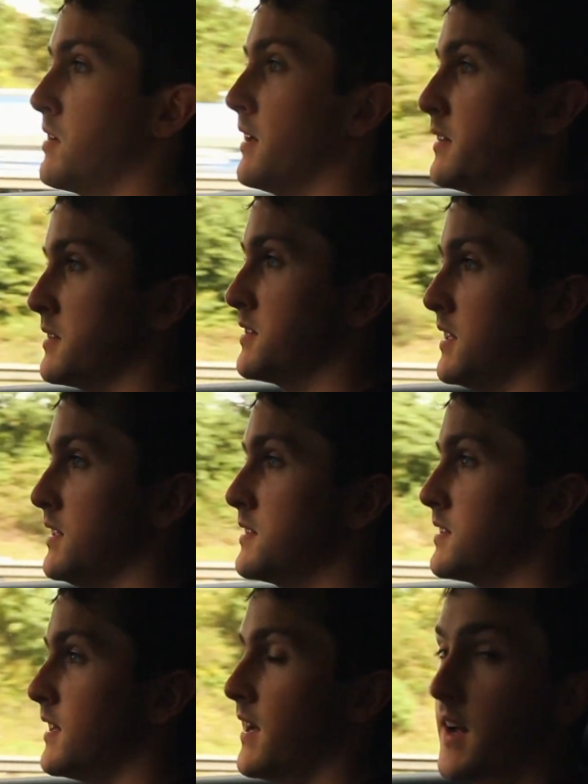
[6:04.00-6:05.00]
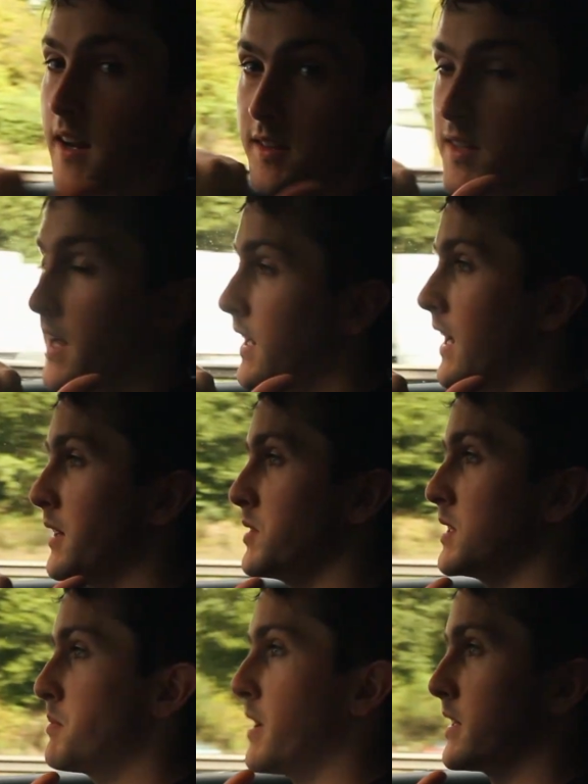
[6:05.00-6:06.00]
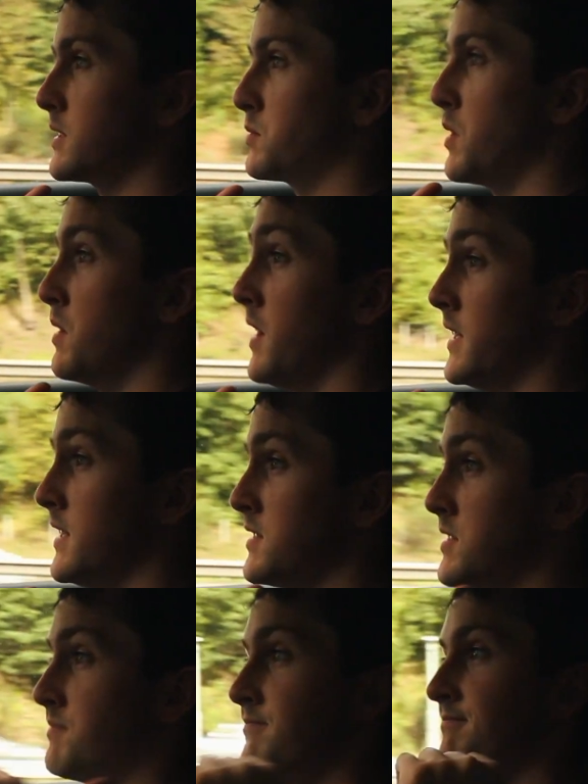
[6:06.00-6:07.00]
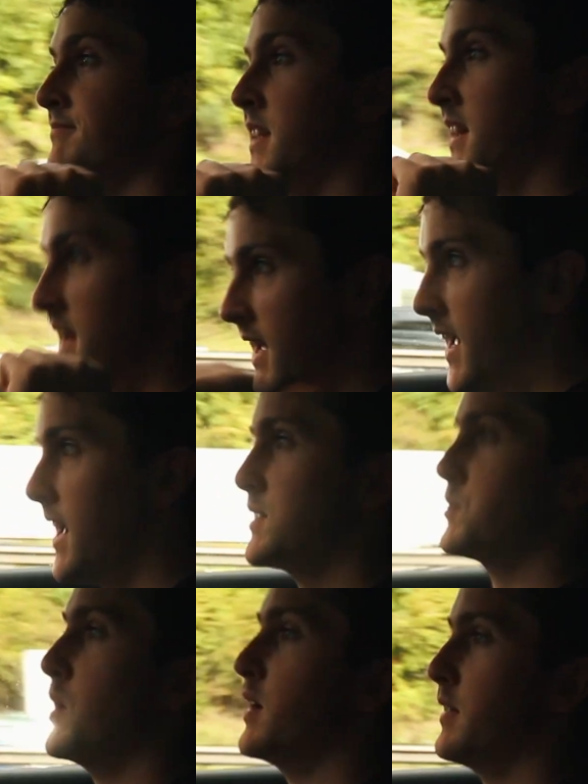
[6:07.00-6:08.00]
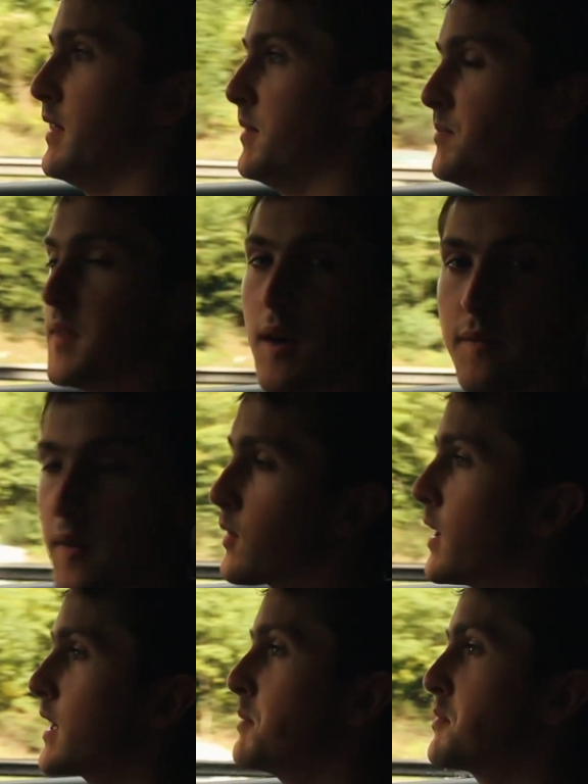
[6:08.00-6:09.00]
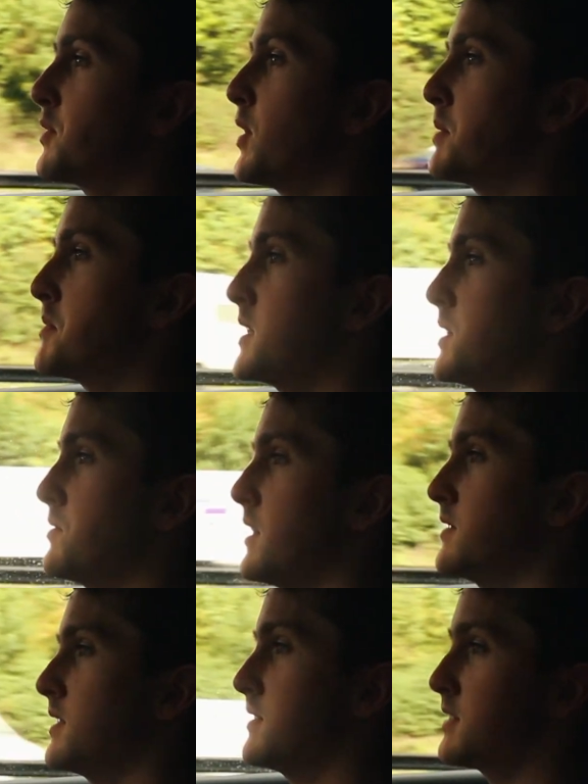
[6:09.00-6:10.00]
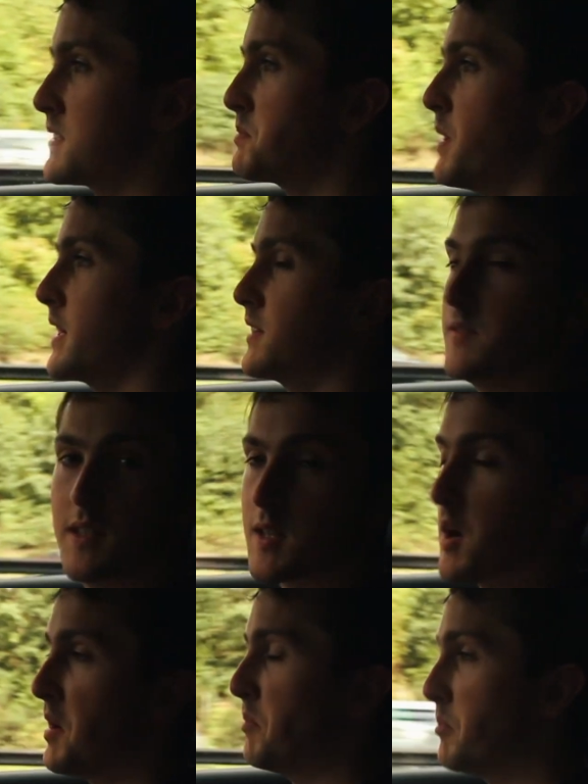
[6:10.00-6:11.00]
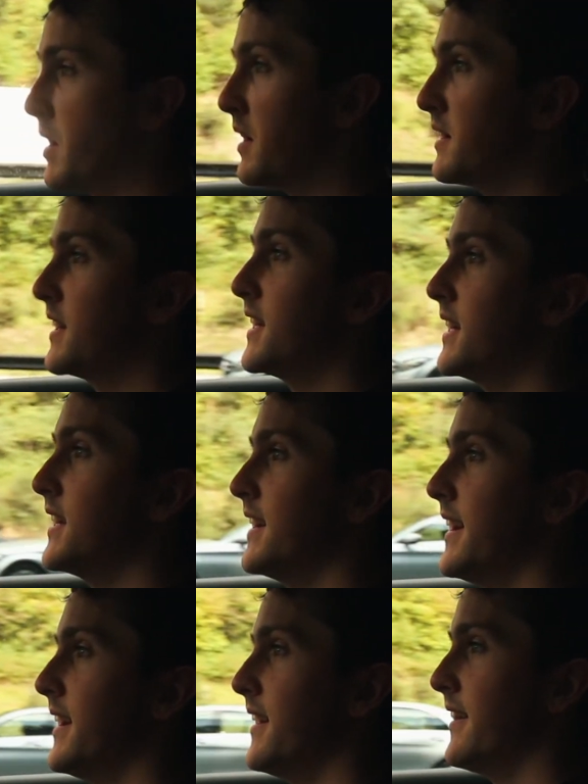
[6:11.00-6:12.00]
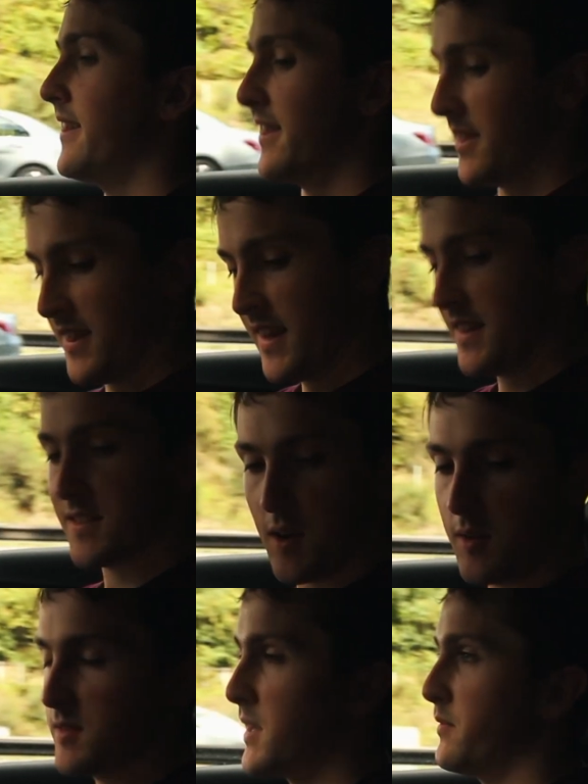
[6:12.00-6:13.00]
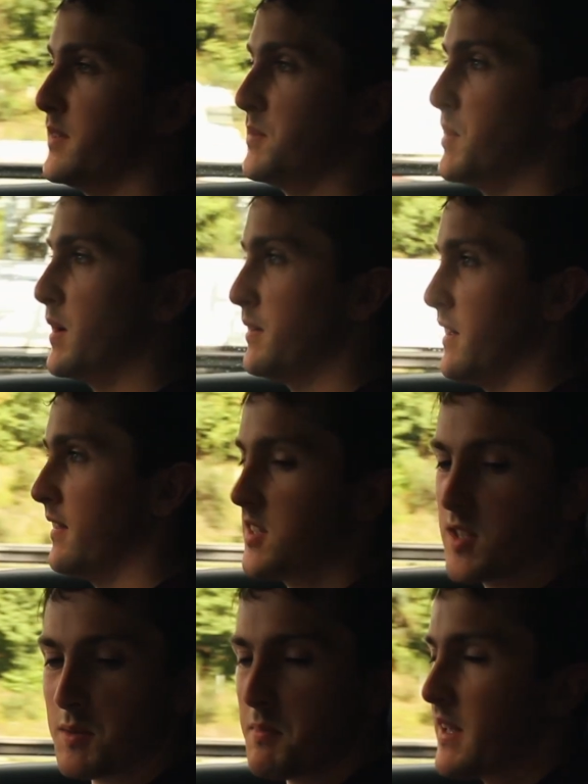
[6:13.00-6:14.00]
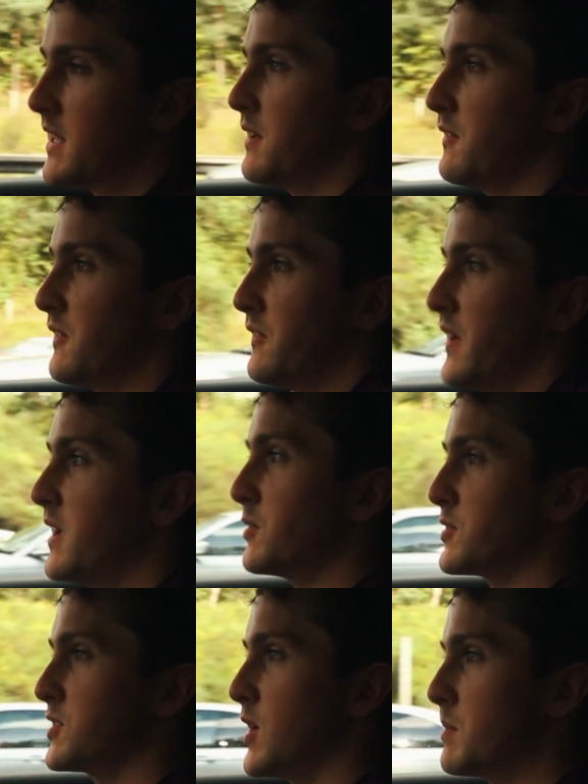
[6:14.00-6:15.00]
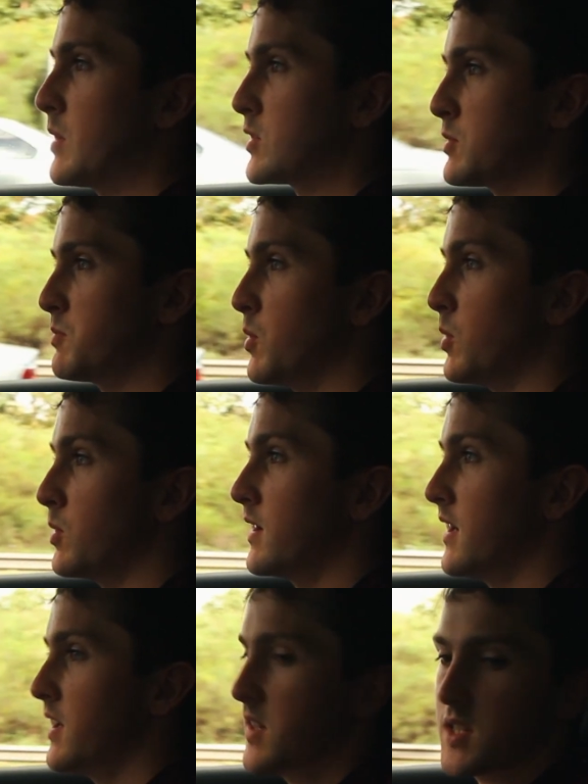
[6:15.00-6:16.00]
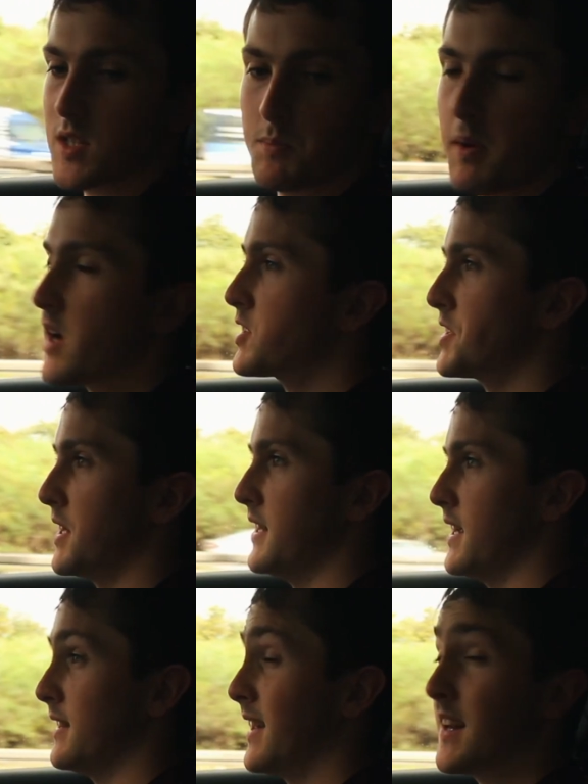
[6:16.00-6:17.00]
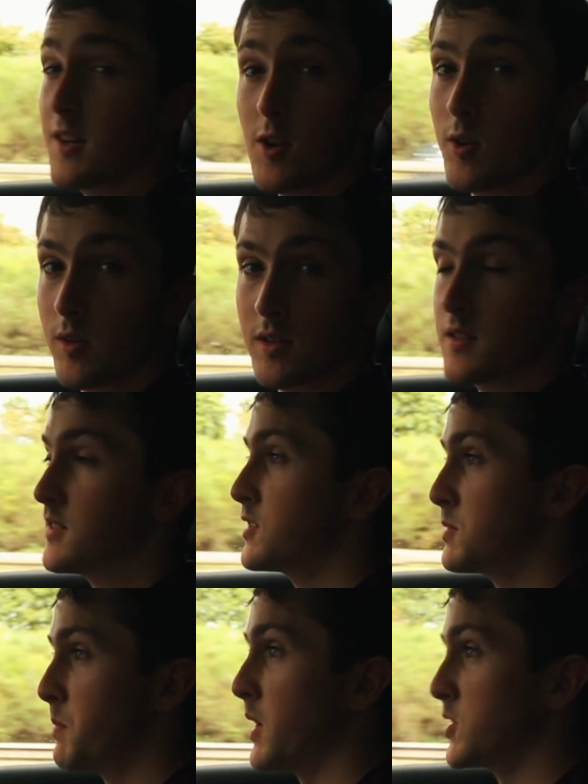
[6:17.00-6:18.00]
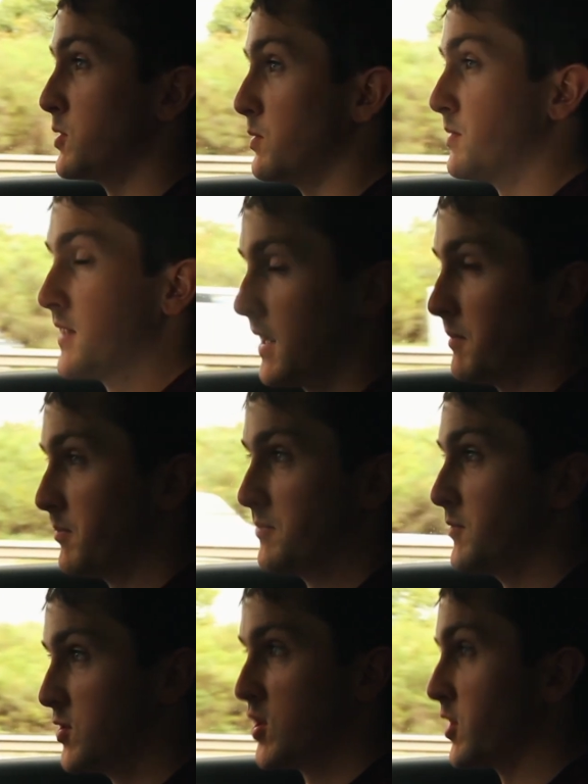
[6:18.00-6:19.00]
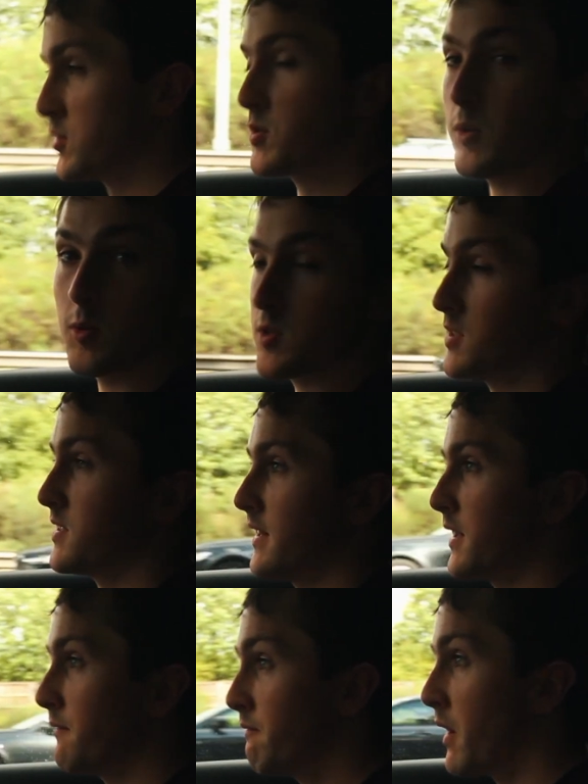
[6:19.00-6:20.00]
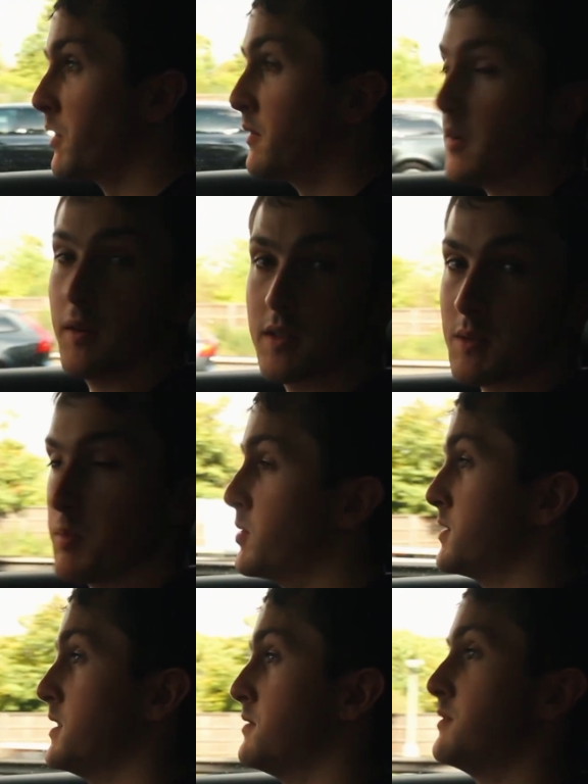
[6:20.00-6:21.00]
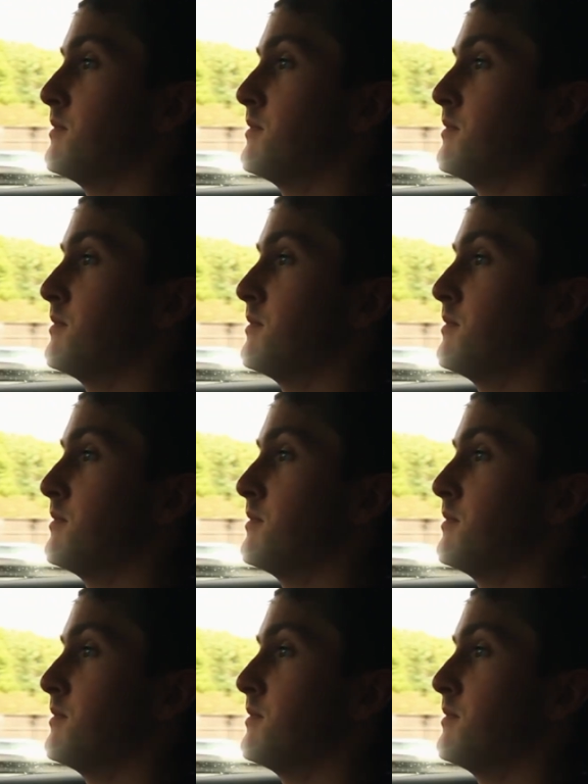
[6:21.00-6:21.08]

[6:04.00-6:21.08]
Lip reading: leather seats, and you get leather in the back as well, and it's worth it. I feel like I'm throwing money around at the spec of this car, but these are definitely worth it. They just make it feel so much more special in here. They look special, they're just gorgeous, and they're very, very supportive.